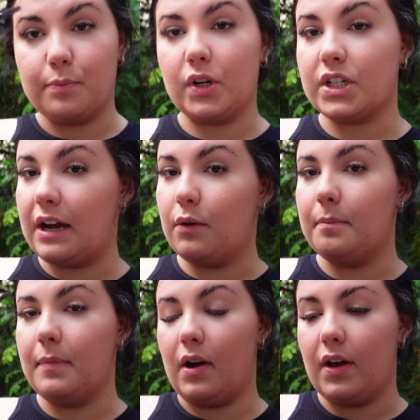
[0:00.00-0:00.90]
to brush out
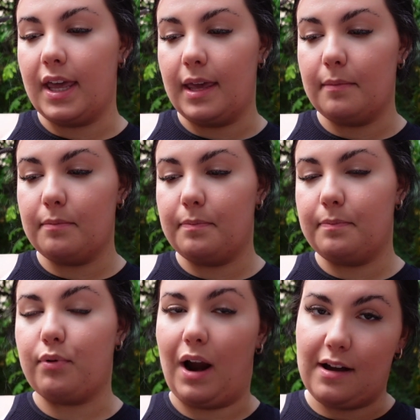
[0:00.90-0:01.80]
my
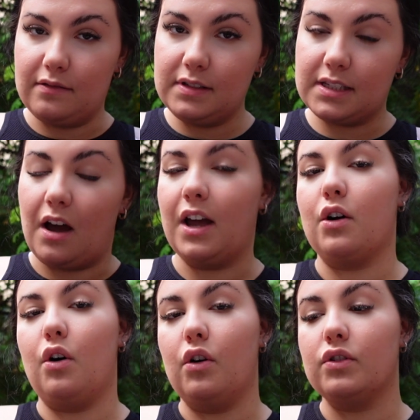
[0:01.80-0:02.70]
brows. I
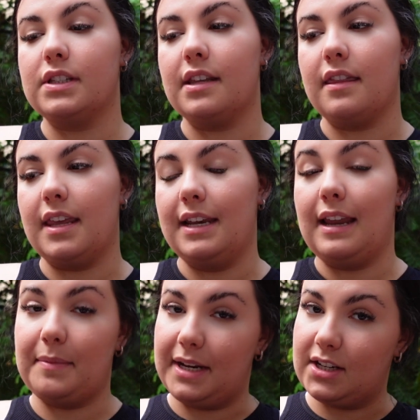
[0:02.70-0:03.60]
got the
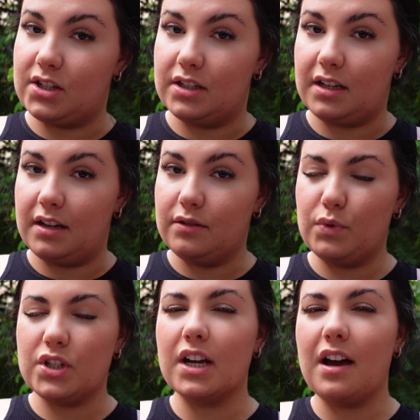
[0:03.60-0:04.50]
lamination done,
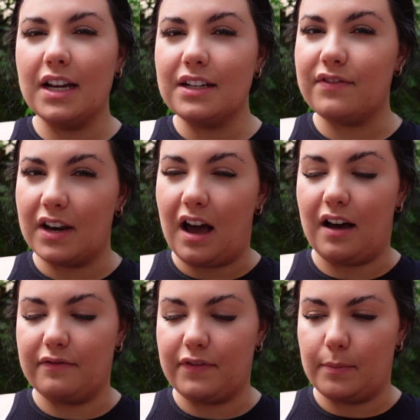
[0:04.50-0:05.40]
which I kind of
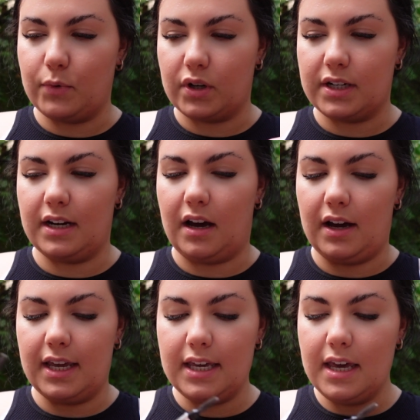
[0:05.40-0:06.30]
love, I'm not gonna
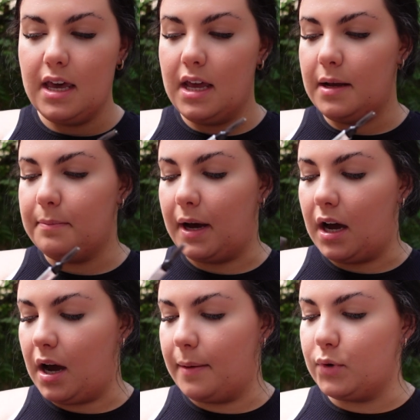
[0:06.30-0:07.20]
lie,
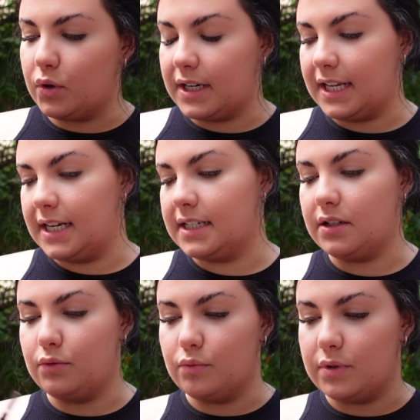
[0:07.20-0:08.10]
but I'm not gonna get it
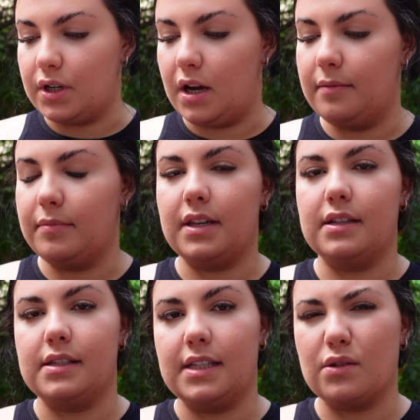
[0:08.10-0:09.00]
done all the time
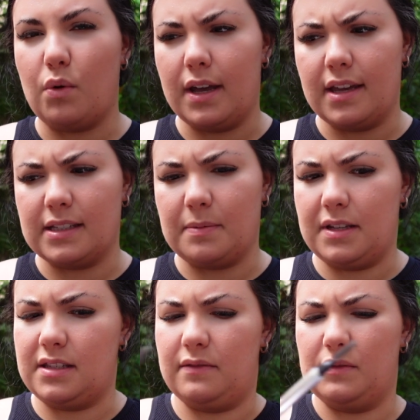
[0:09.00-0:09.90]
because it's quite
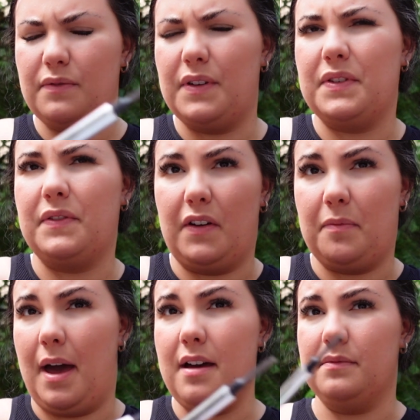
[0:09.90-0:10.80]
expensive. It was
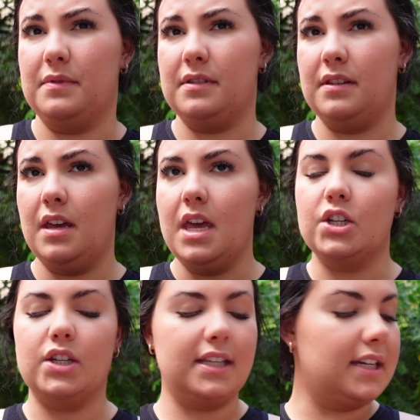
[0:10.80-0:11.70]
£55.
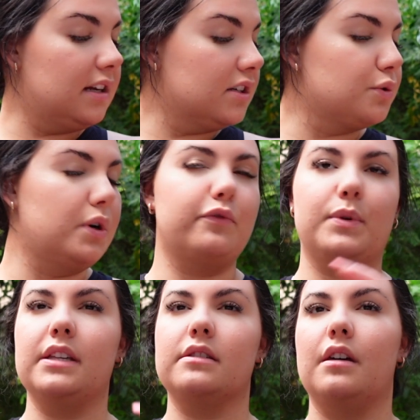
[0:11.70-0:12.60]
She said it lasts 12
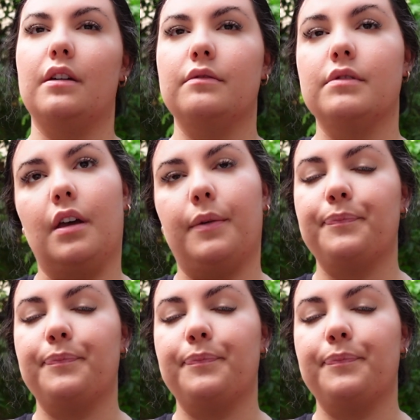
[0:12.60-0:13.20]
weeks though, so.